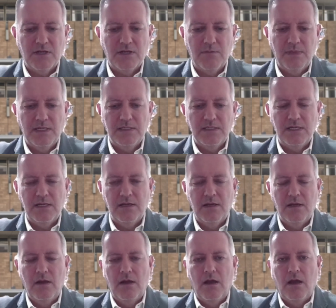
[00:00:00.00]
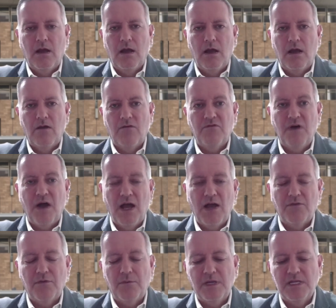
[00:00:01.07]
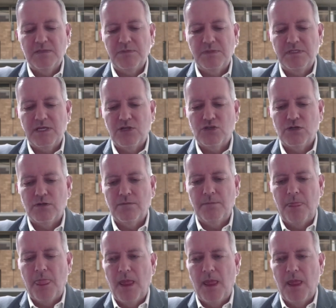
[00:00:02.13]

Committee fired from his position.